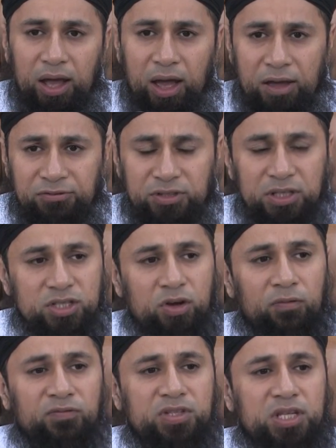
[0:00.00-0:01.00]
After this
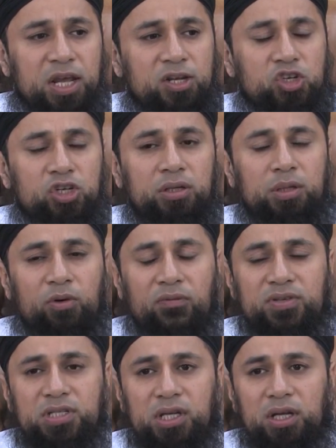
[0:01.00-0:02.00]
conversation, the
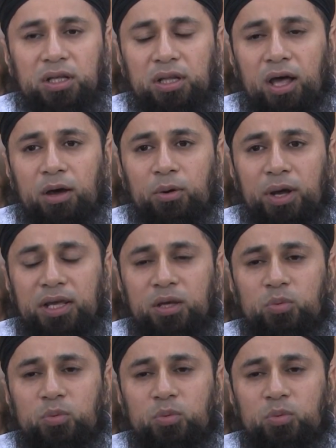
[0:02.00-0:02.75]
Prophet sallallahu alaihi